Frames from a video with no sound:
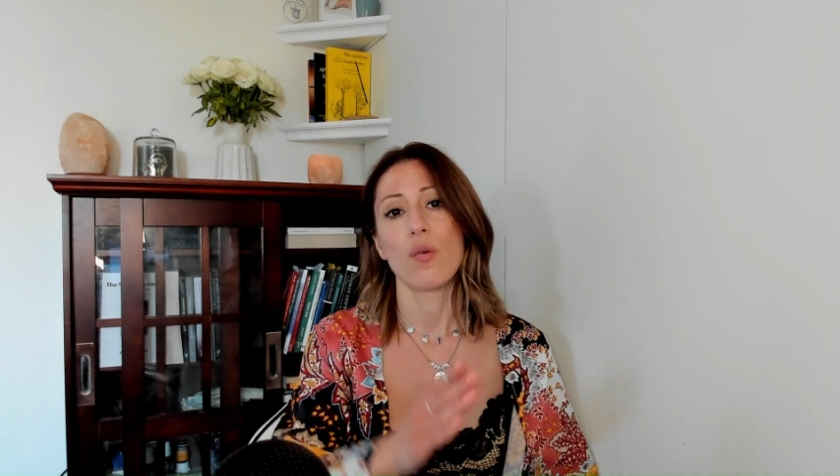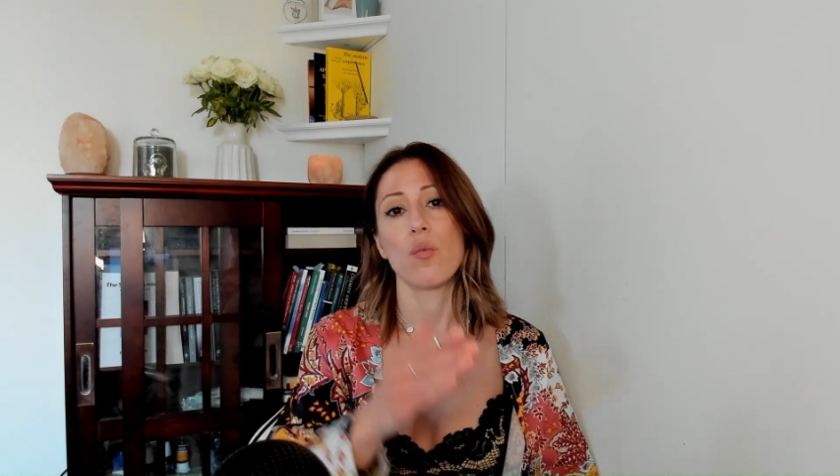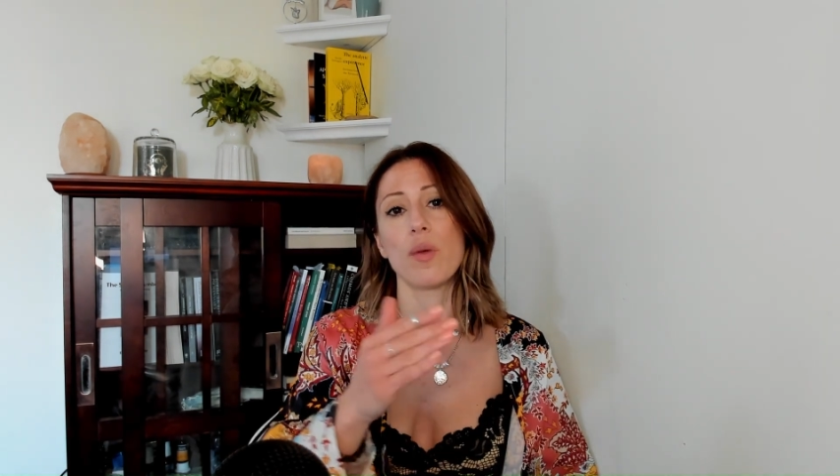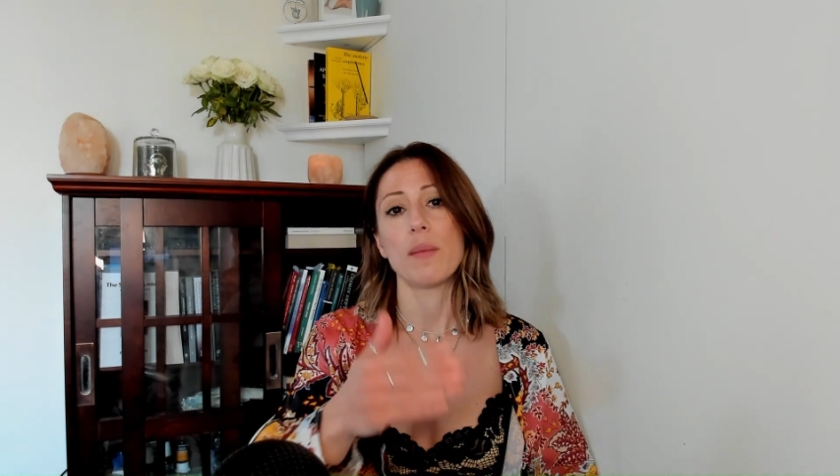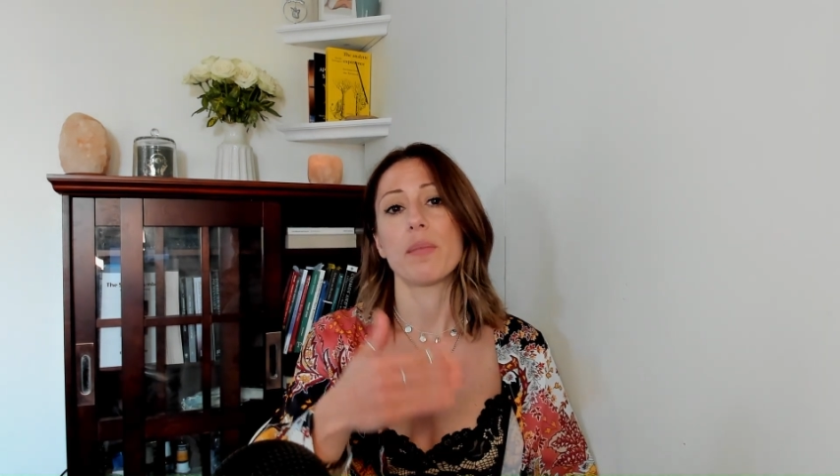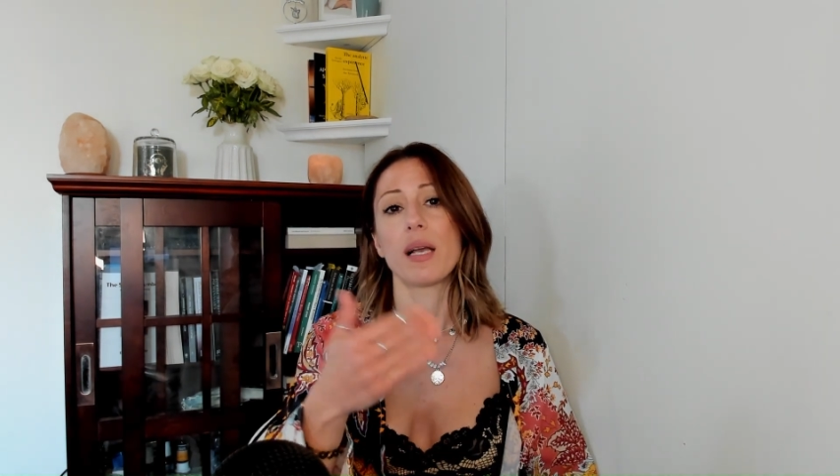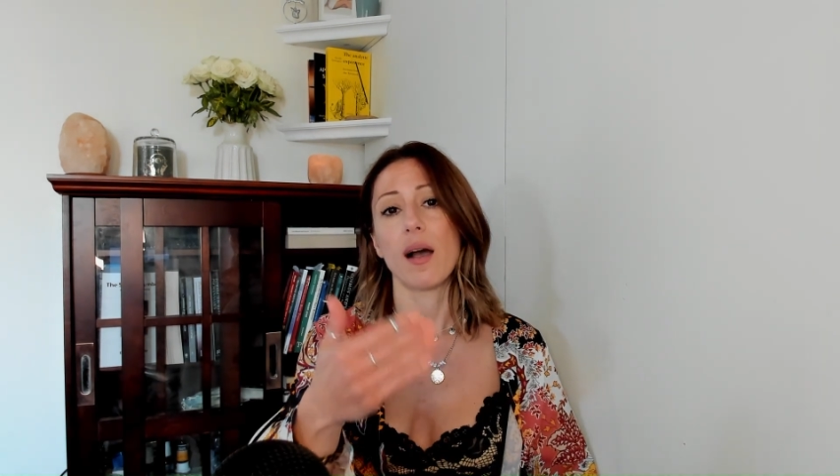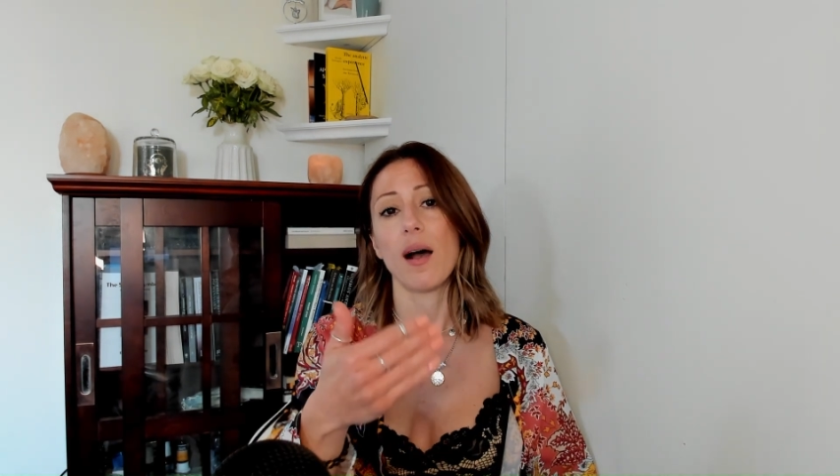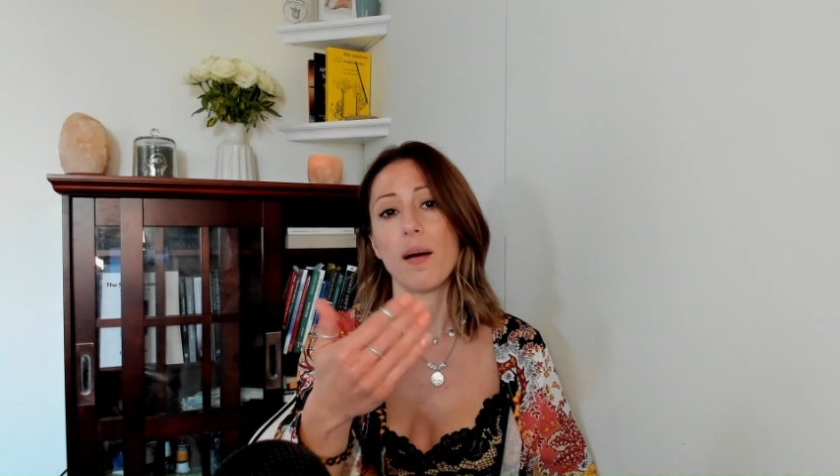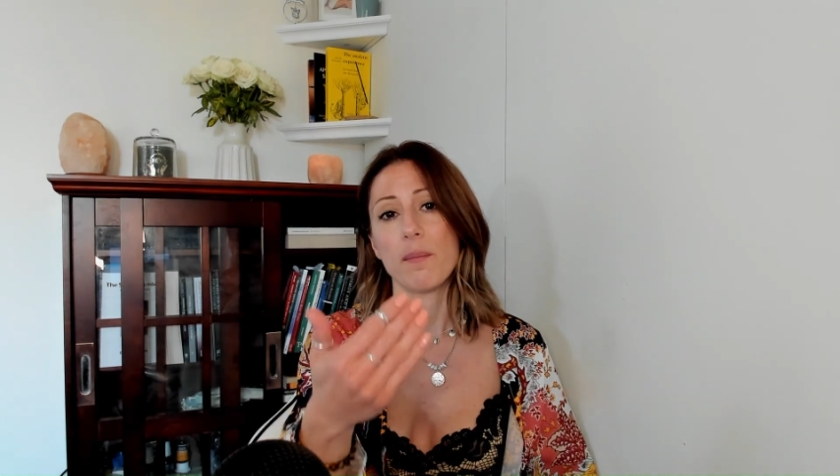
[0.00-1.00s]
we
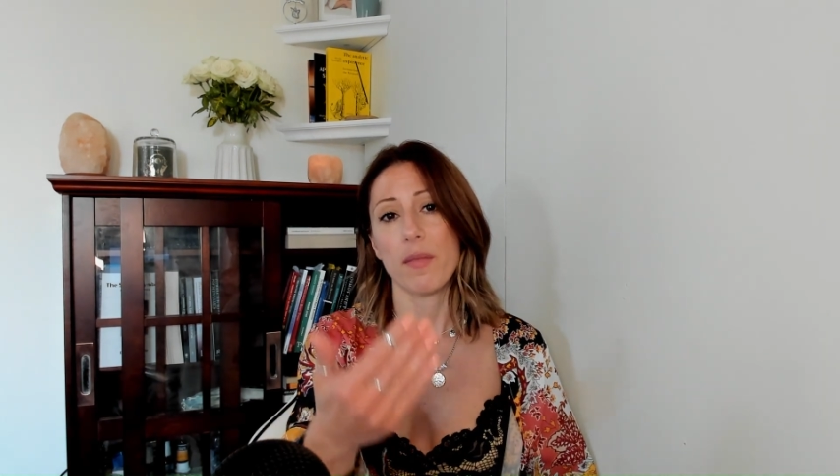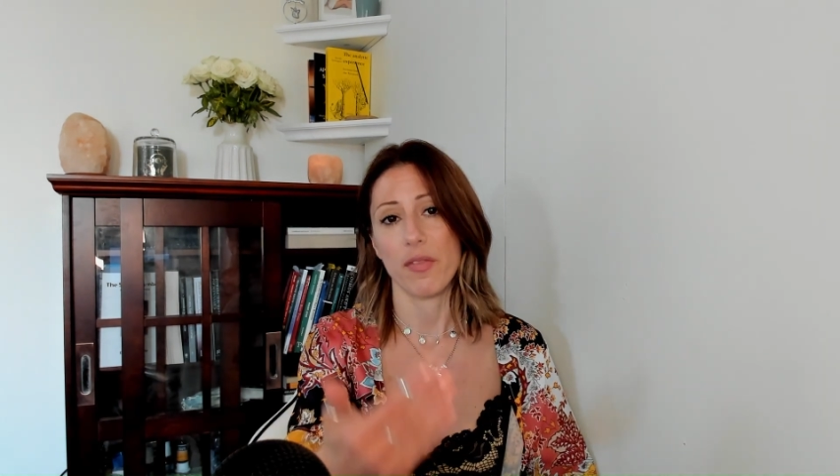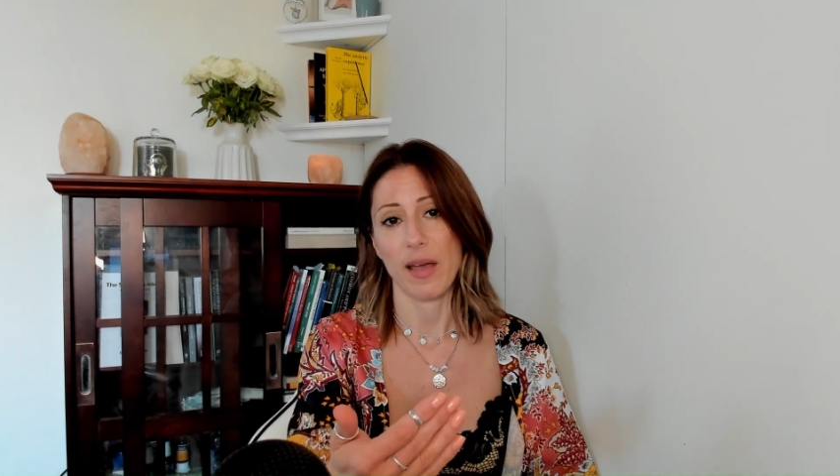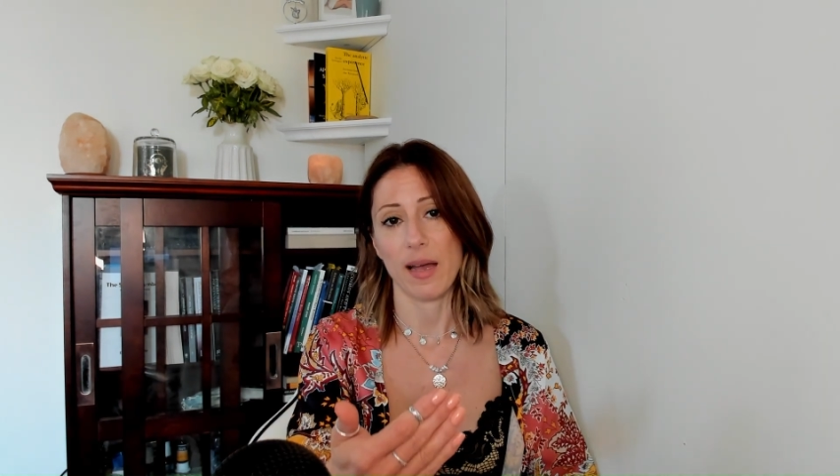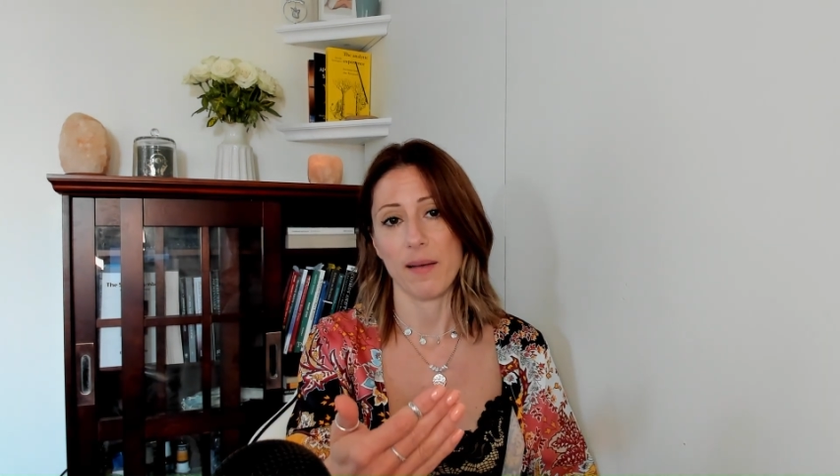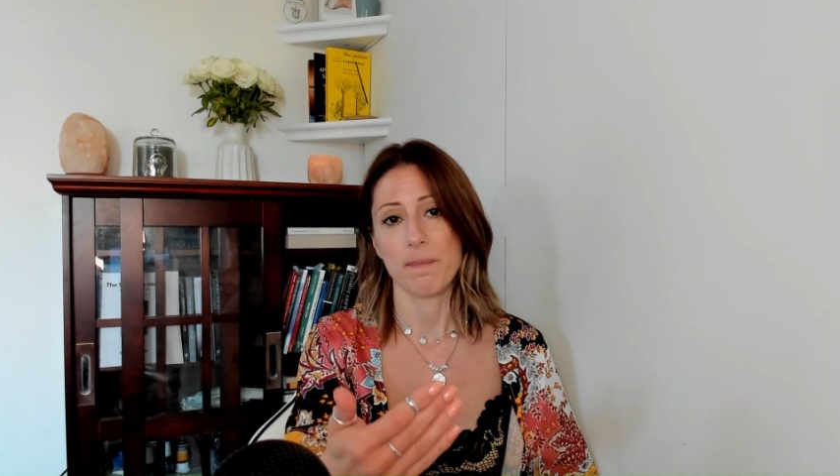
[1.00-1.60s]
become that,